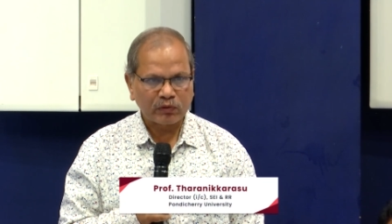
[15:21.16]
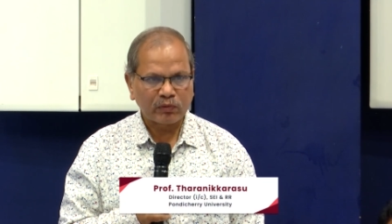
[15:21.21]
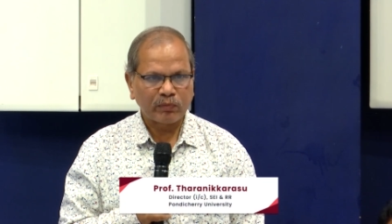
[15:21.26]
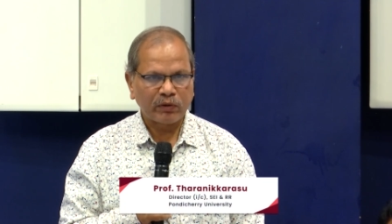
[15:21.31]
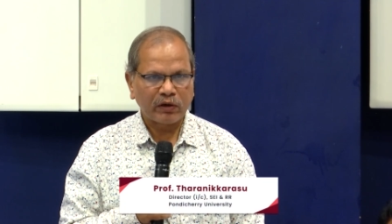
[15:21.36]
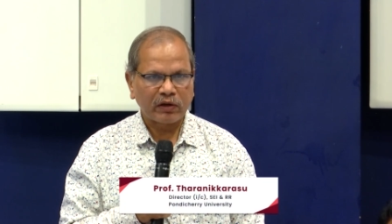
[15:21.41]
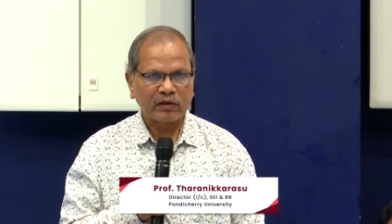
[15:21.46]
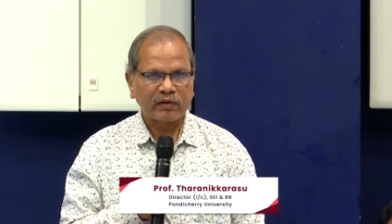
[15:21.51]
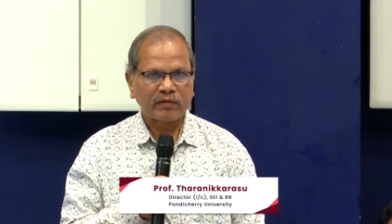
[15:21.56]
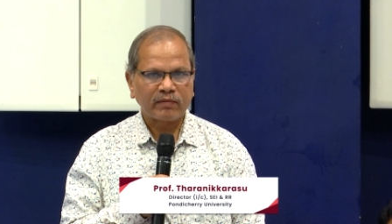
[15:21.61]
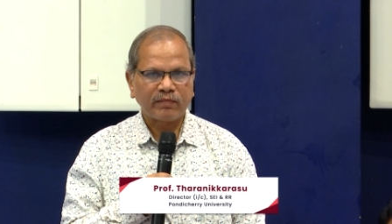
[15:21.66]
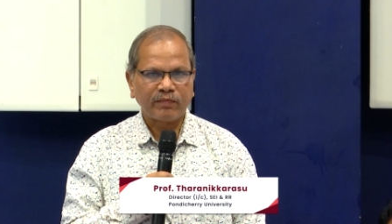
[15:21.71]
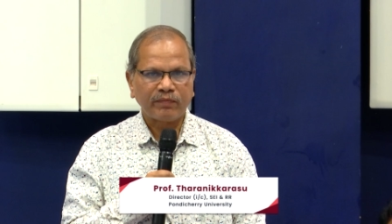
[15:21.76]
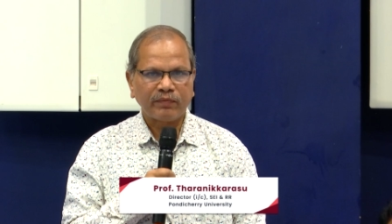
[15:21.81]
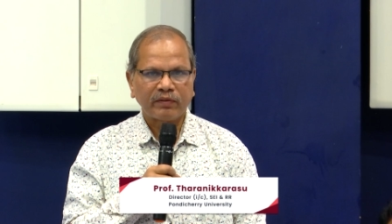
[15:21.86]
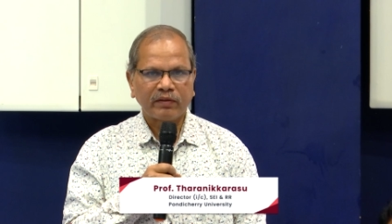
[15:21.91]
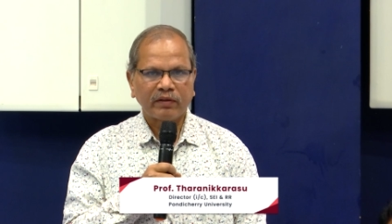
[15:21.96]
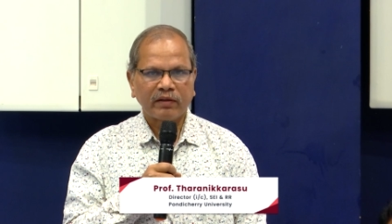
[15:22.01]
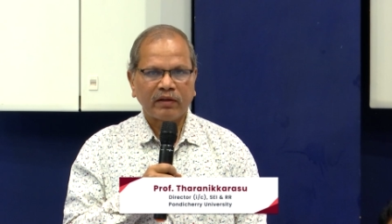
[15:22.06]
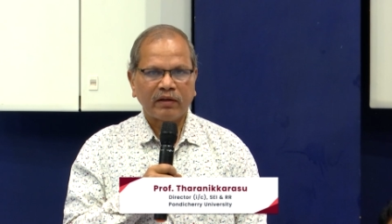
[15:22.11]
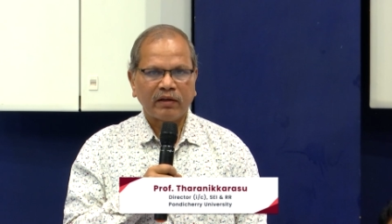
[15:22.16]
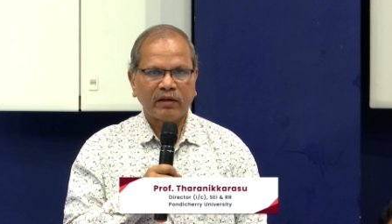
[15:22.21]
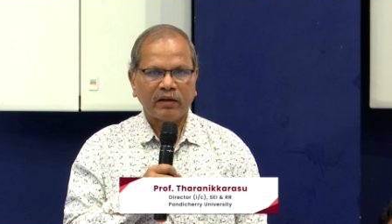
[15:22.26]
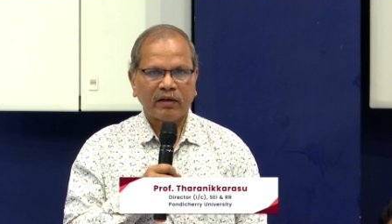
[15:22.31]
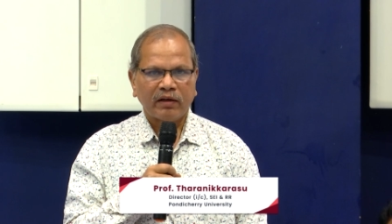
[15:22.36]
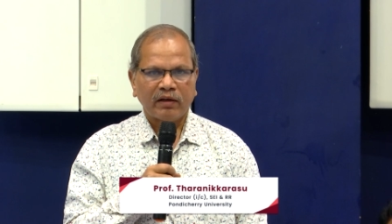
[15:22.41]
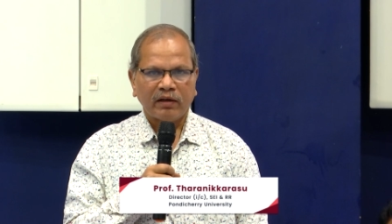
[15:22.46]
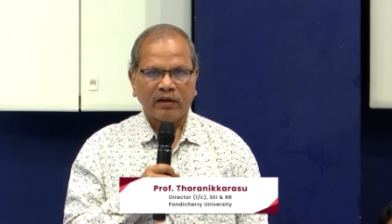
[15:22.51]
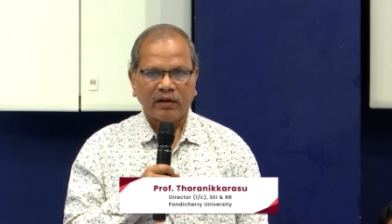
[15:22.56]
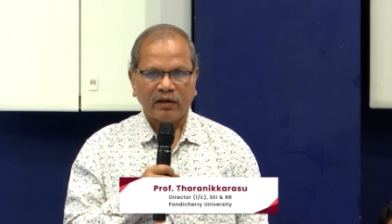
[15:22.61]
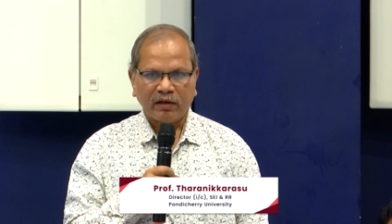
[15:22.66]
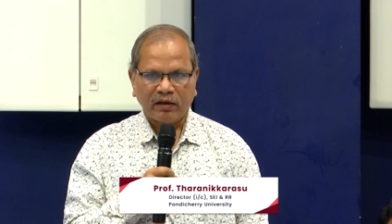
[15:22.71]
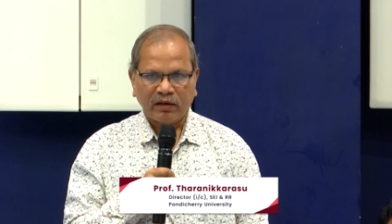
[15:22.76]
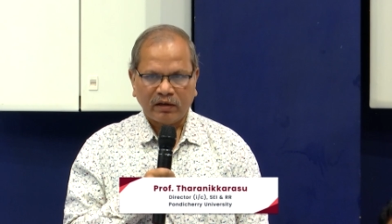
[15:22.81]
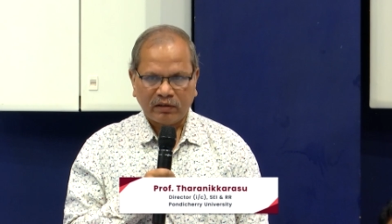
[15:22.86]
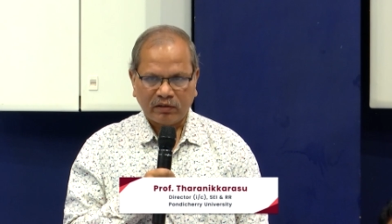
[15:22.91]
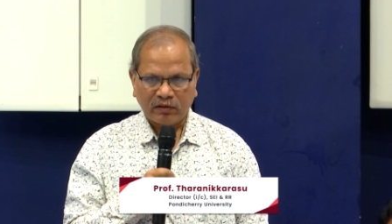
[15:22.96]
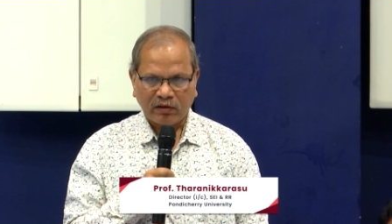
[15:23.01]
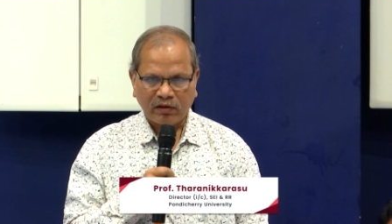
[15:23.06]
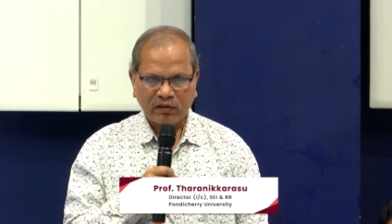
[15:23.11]
Kumar,
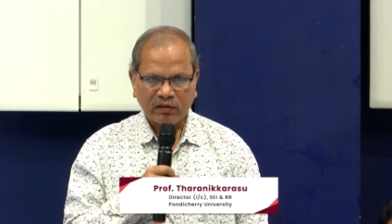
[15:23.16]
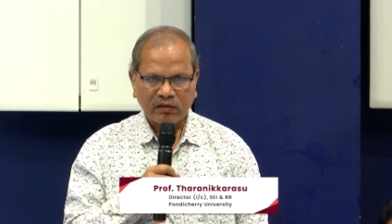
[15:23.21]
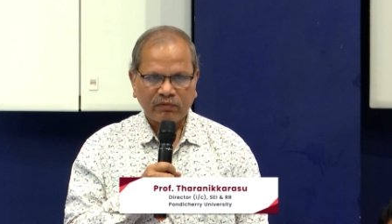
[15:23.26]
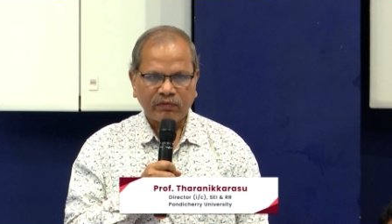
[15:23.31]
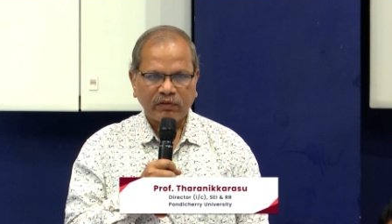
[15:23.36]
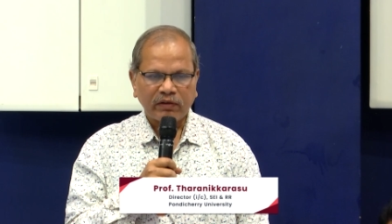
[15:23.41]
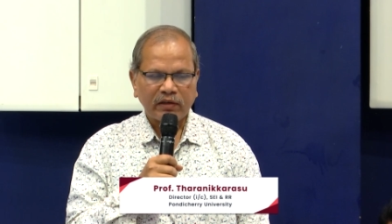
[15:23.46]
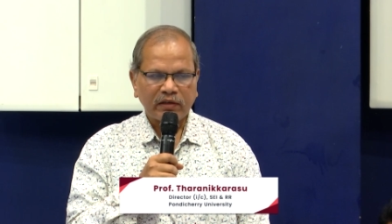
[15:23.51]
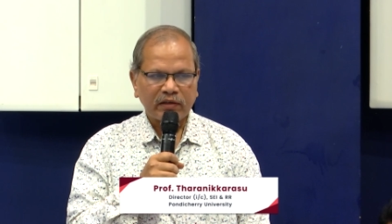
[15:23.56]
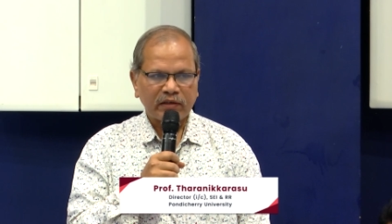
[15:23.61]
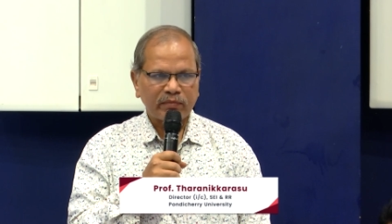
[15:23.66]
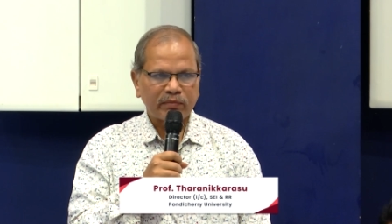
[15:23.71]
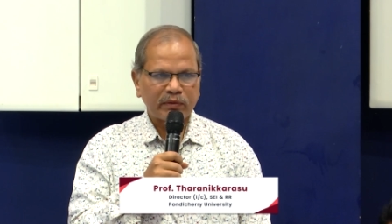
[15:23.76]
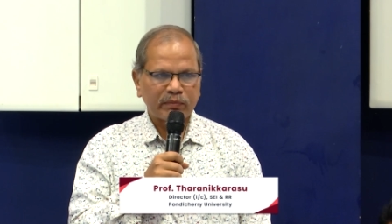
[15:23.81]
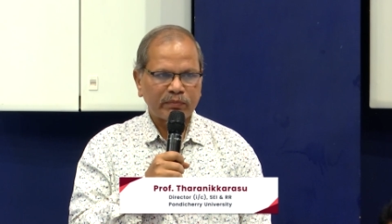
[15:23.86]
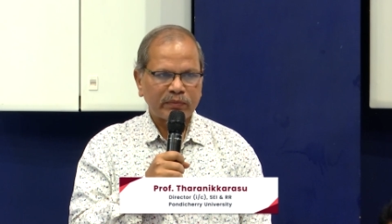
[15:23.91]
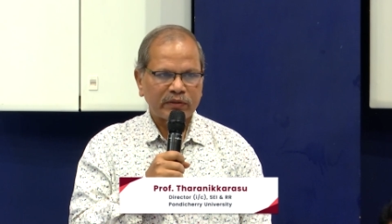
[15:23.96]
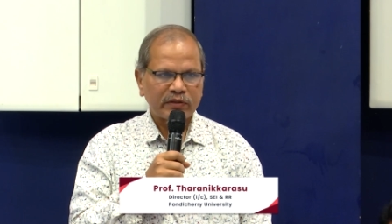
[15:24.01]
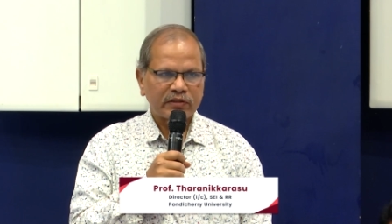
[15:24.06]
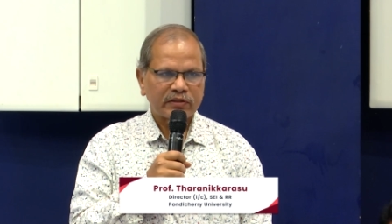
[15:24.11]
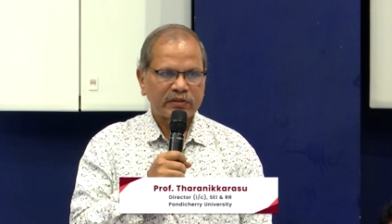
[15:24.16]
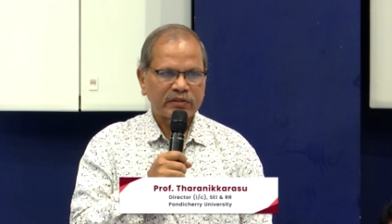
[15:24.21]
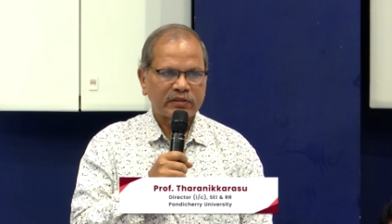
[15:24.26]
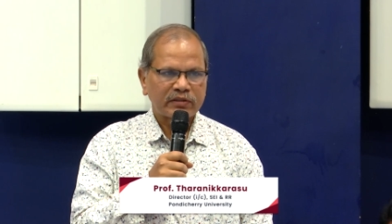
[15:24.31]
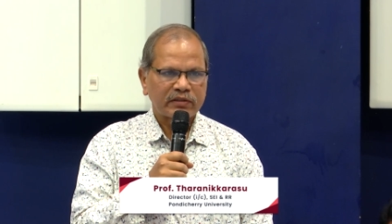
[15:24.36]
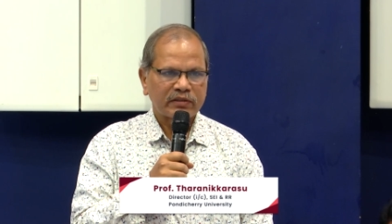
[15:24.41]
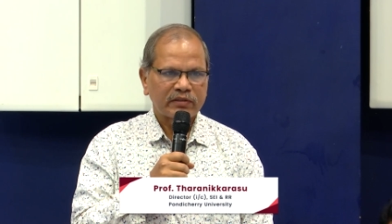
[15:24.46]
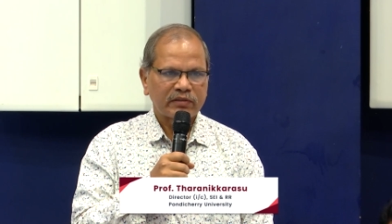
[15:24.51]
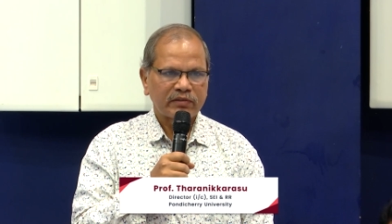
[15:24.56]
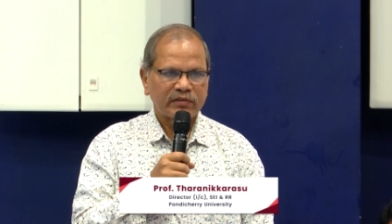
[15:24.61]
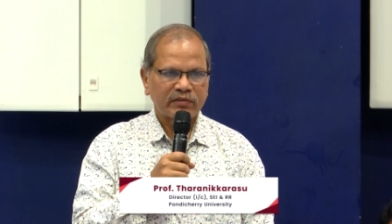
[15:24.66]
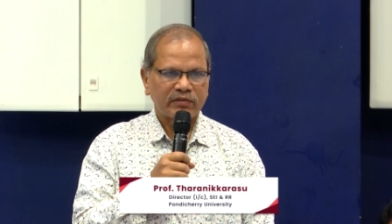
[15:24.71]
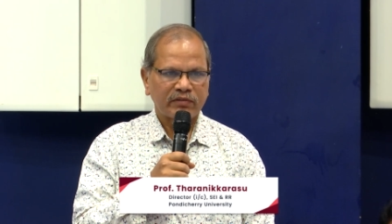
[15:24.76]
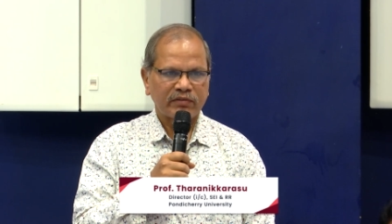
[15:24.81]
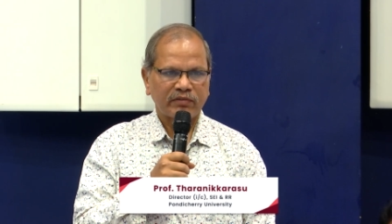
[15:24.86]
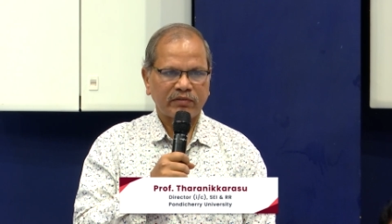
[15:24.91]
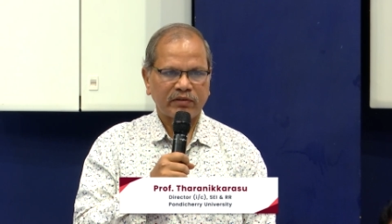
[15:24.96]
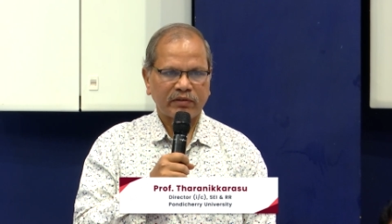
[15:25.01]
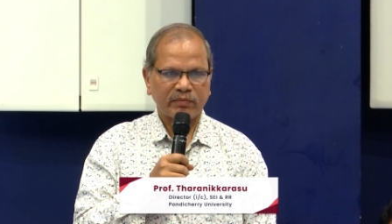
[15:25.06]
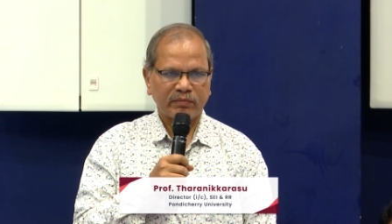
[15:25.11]
and all the faculty members
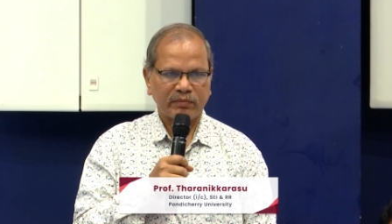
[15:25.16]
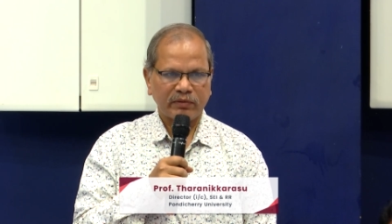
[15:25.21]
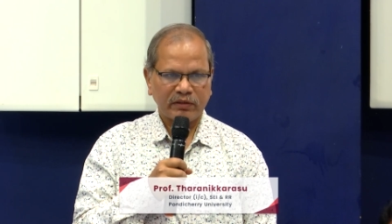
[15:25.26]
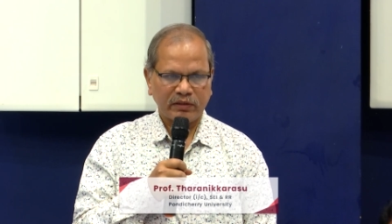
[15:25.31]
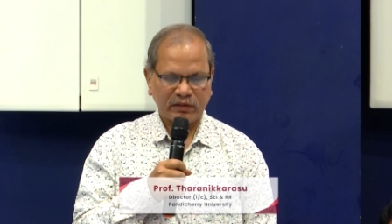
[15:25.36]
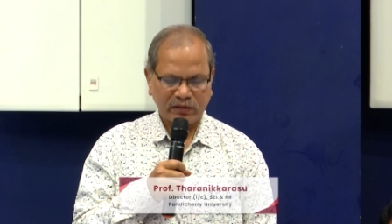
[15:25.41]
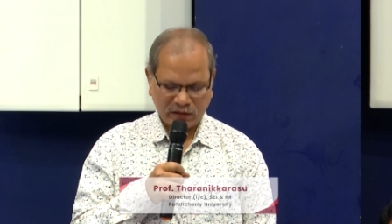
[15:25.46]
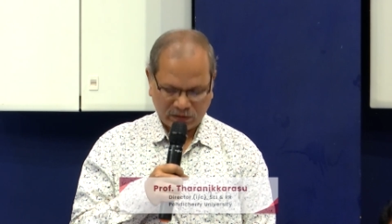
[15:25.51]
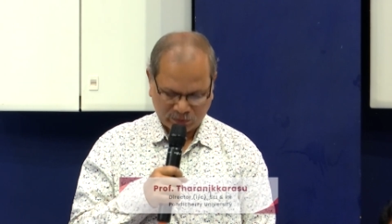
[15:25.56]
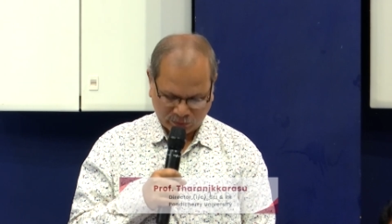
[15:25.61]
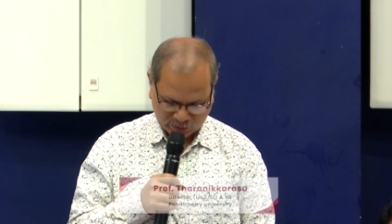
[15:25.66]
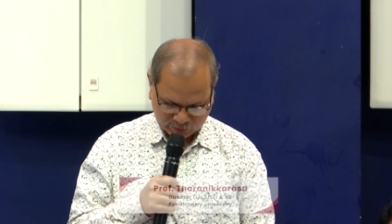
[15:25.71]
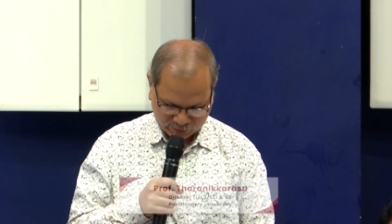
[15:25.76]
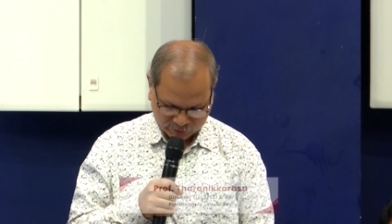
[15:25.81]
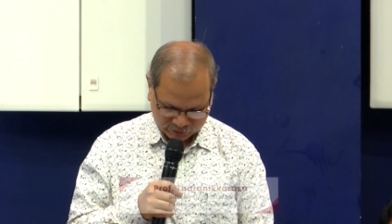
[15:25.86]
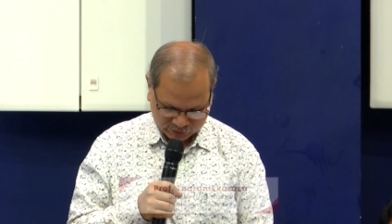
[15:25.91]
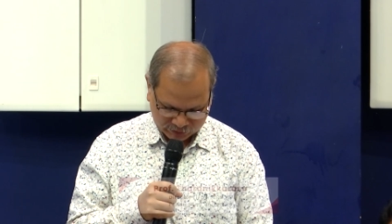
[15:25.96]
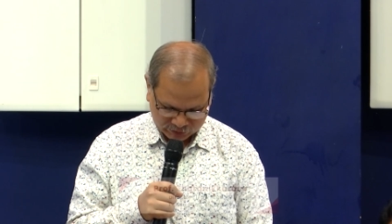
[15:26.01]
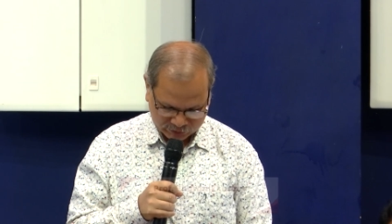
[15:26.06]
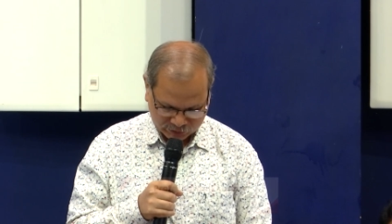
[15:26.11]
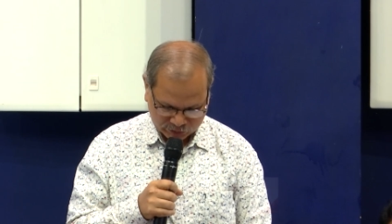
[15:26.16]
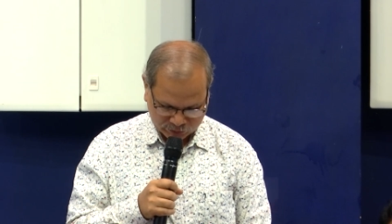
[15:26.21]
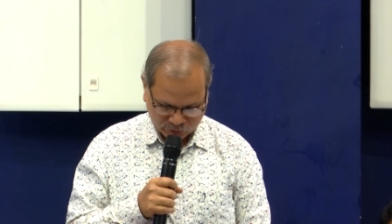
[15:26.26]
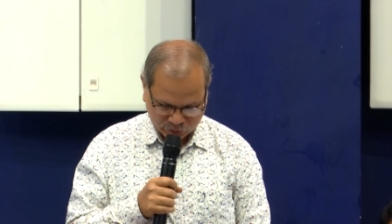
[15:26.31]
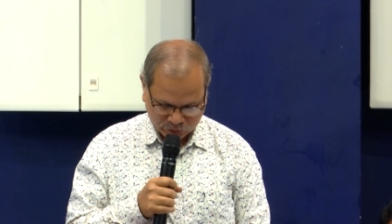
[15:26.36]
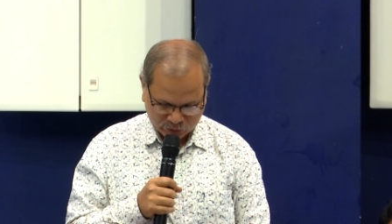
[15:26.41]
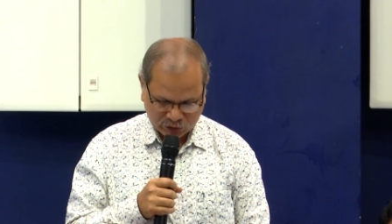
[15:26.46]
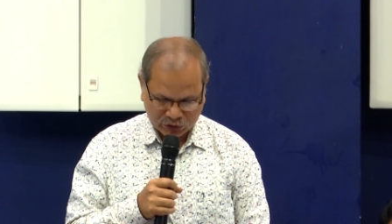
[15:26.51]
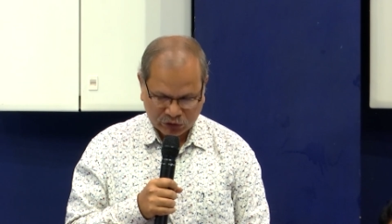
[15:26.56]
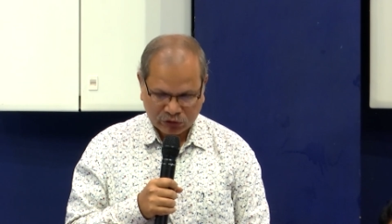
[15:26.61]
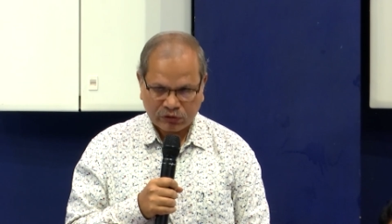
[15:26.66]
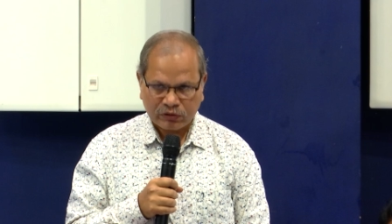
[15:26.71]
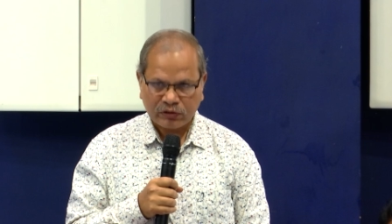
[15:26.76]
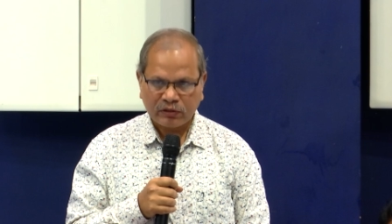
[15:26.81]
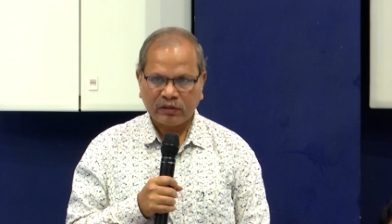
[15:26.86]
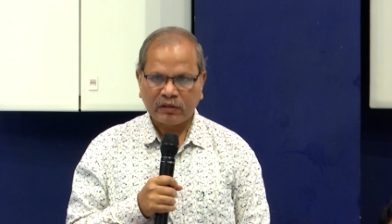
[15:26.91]
from the Department of Sports